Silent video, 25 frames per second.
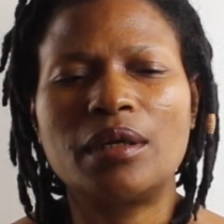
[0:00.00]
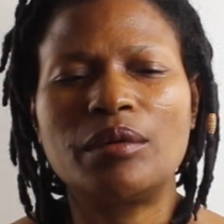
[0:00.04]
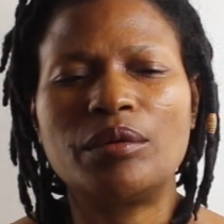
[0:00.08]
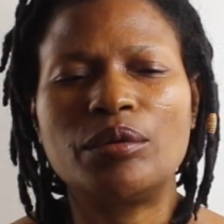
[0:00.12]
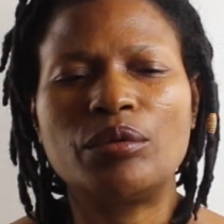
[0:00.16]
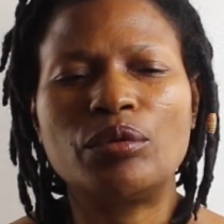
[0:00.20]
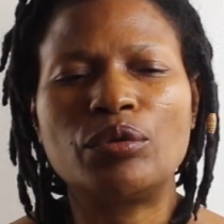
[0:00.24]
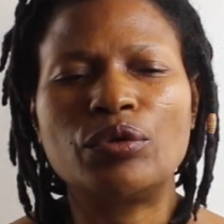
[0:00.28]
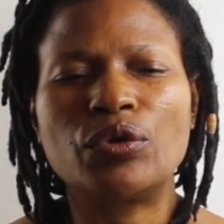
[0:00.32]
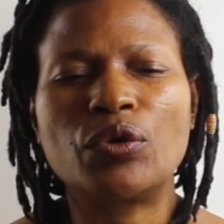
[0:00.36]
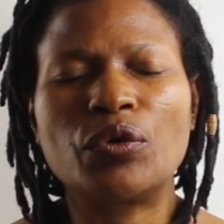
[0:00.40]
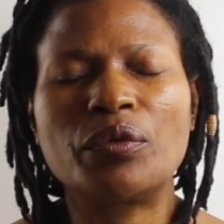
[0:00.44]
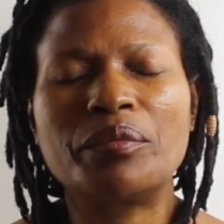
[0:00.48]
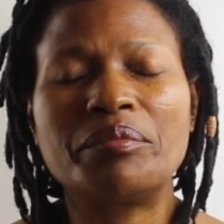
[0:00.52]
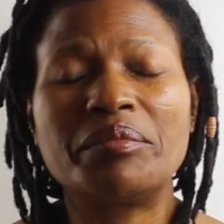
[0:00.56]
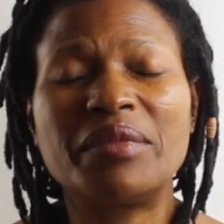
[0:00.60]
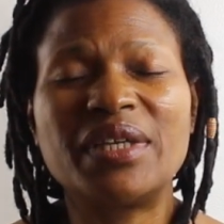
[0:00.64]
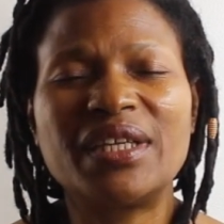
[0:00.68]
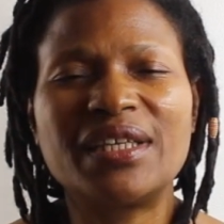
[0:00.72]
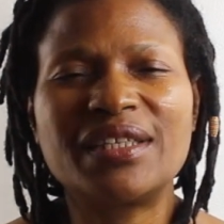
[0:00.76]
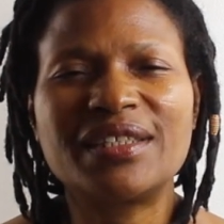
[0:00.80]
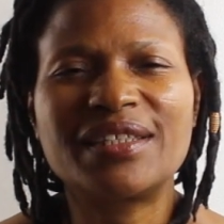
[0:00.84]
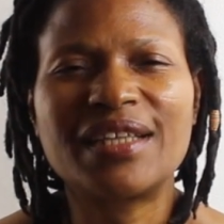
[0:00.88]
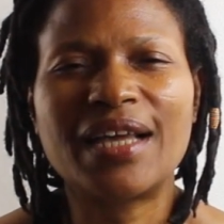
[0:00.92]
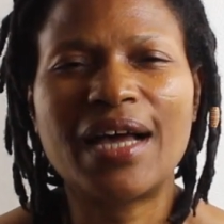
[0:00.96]
we will not
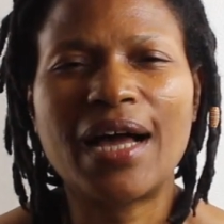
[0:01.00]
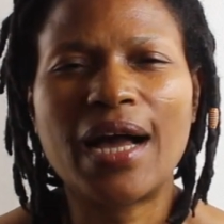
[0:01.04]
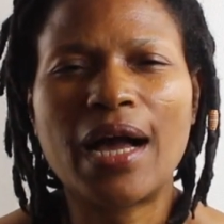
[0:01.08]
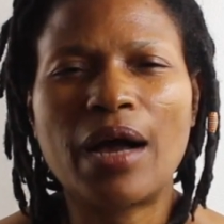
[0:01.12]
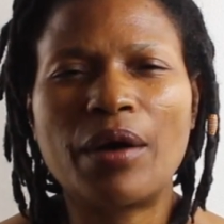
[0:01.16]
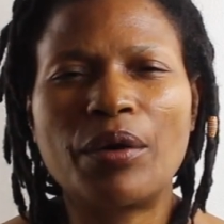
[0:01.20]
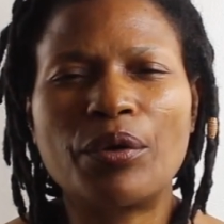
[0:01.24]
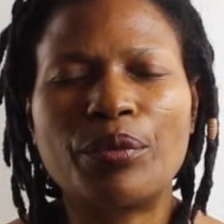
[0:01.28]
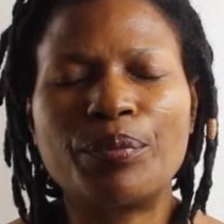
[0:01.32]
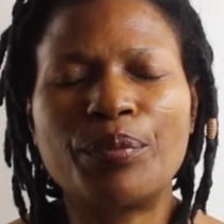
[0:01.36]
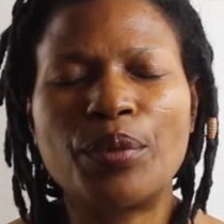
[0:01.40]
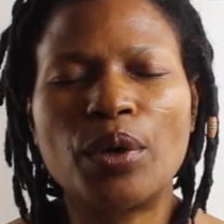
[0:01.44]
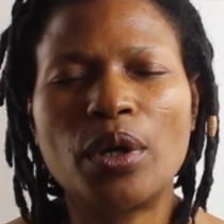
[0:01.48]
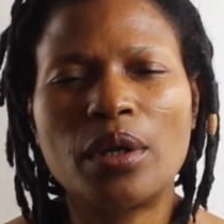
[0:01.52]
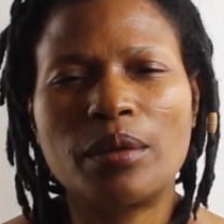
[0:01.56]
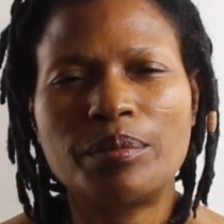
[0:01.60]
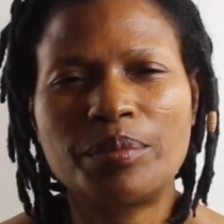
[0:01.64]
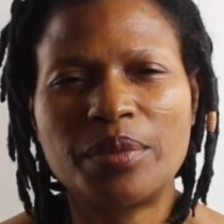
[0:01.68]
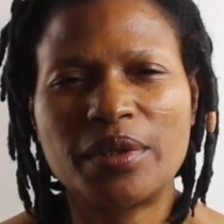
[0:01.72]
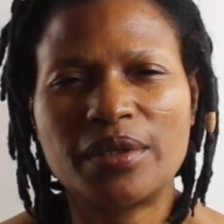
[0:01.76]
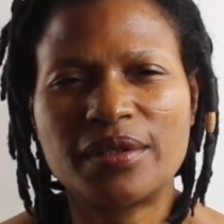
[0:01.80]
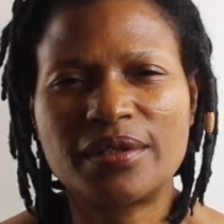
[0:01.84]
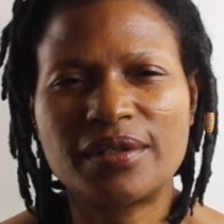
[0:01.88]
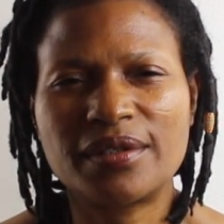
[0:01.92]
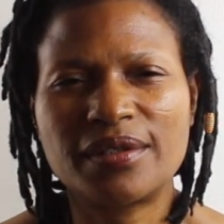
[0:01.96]
miss our
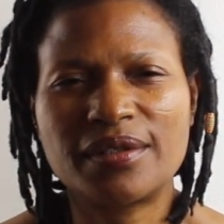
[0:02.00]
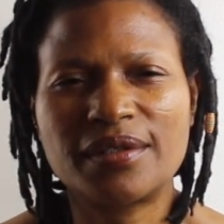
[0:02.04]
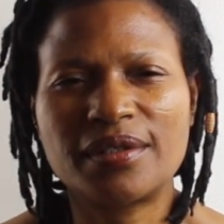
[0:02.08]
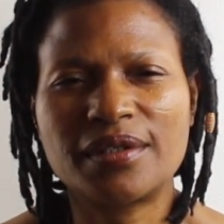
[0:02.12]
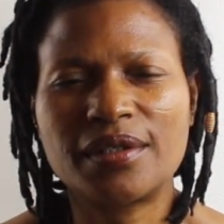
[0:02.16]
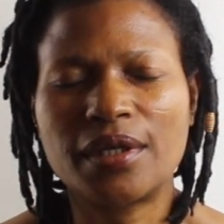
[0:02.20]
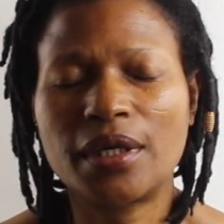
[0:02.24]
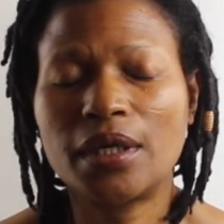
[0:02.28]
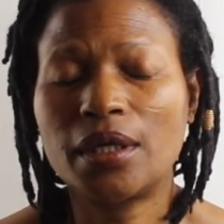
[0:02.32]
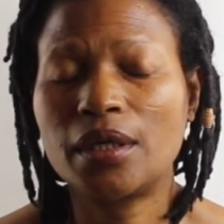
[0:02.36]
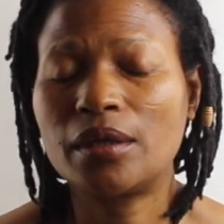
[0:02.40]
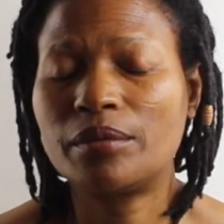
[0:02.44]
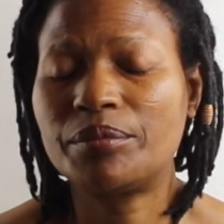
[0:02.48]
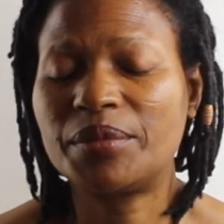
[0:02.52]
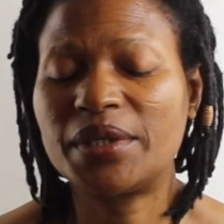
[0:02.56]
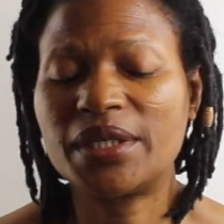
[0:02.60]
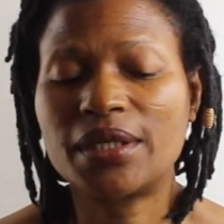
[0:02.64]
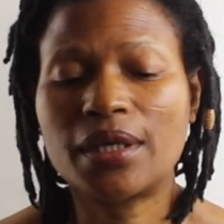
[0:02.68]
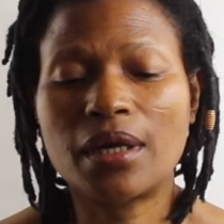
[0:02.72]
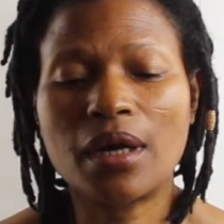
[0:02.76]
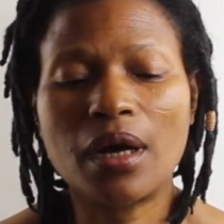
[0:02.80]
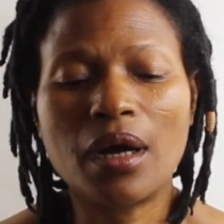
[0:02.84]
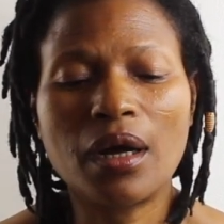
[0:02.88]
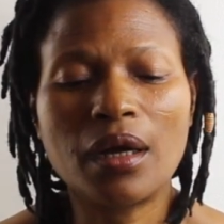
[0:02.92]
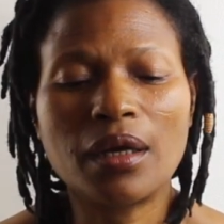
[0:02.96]
purpose,
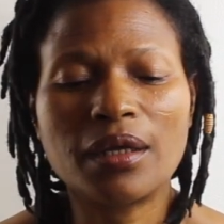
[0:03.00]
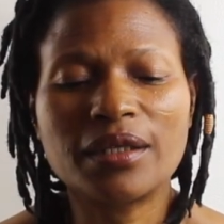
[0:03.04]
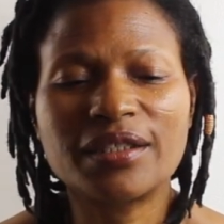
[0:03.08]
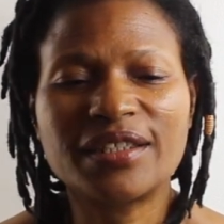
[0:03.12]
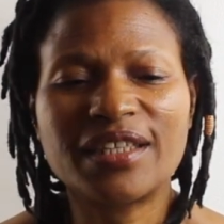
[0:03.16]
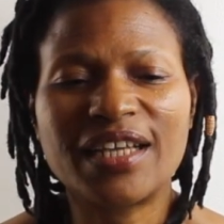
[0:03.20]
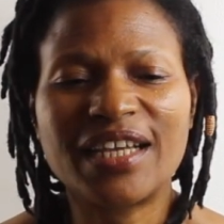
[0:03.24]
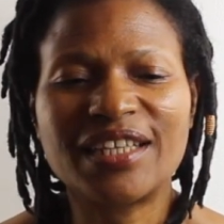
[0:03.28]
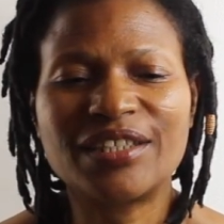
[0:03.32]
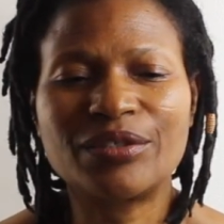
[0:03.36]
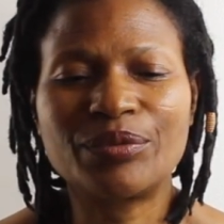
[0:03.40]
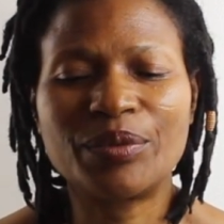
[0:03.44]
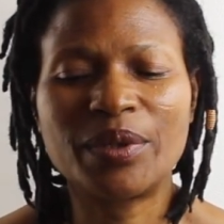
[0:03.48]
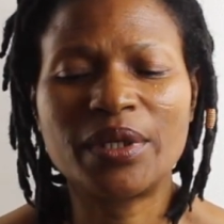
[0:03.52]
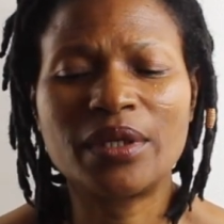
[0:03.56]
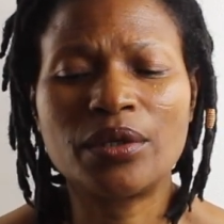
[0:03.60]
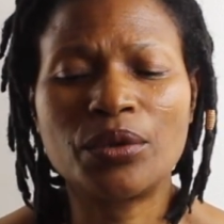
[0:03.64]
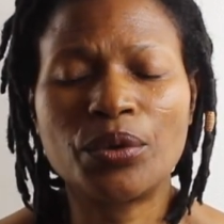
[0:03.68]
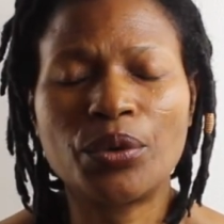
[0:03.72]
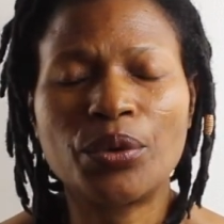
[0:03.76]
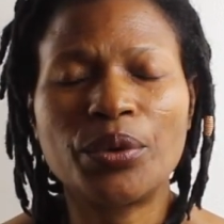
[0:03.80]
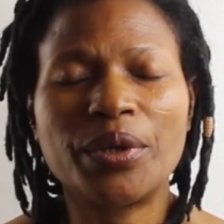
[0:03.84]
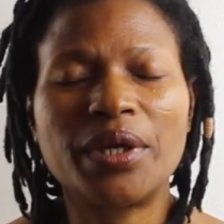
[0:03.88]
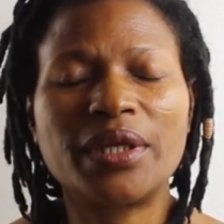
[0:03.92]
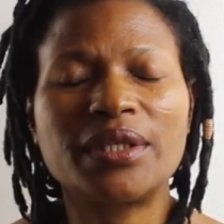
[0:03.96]
because as we
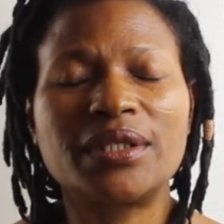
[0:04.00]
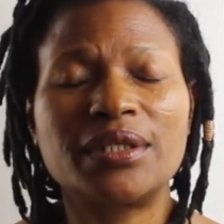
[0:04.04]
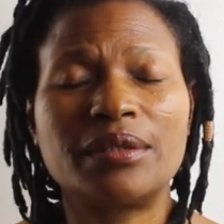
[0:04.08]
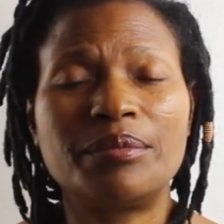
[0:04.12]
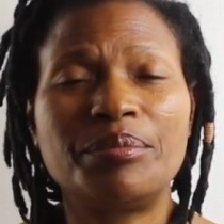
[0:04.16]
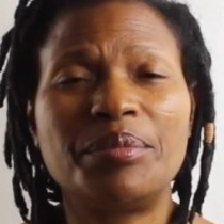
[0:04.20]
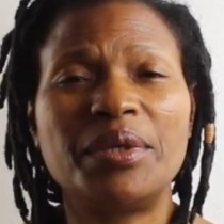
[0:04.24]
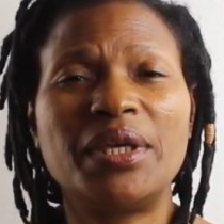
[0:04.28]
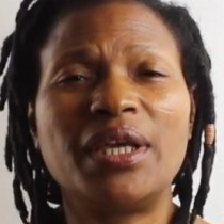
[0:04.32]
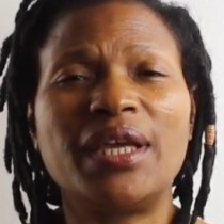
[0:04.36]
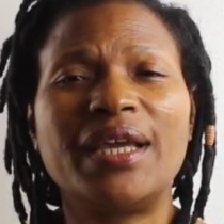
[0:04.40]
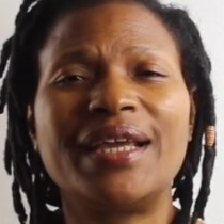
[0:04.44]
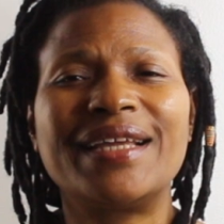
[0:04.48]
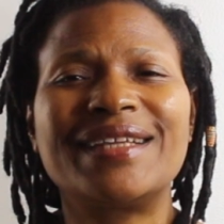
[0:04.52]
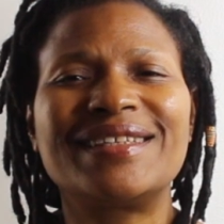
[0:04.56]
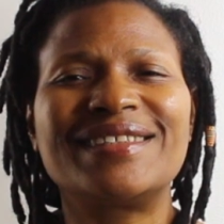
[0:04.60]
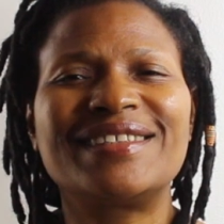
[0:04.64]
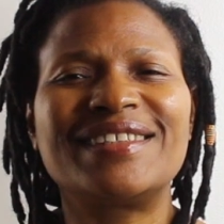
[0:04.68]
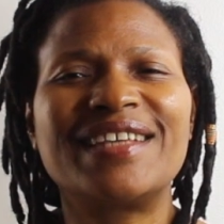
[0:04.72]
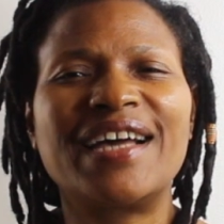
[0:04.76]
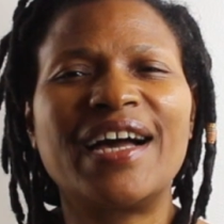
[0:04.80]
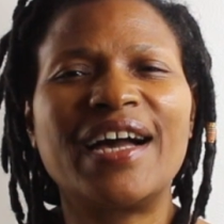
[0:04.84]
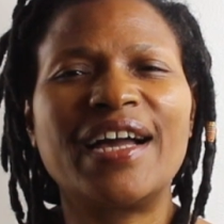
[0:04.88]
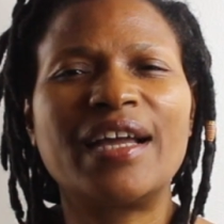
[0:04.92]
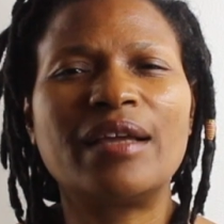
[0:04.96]
know it to be,
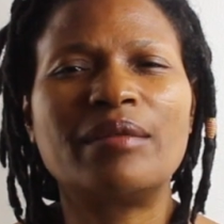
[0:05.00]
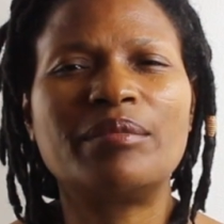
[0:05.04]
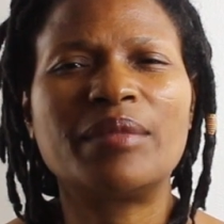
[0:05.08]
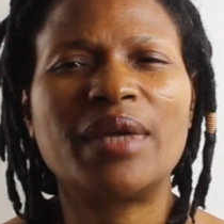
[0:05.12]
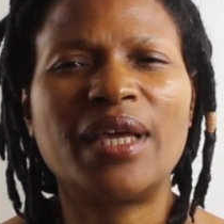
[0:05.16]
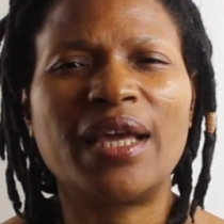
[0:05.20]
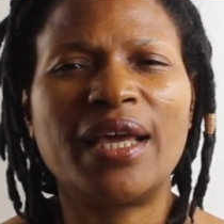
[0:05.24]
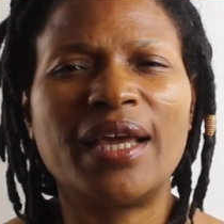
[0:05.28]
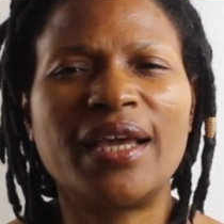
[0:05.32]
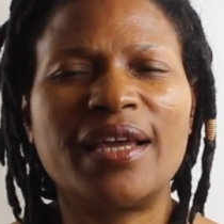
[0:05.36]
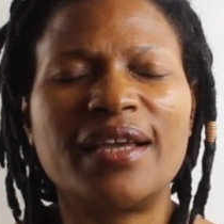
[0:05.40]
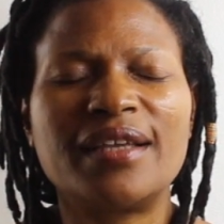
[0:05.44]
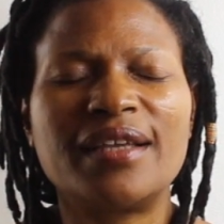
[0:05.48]
time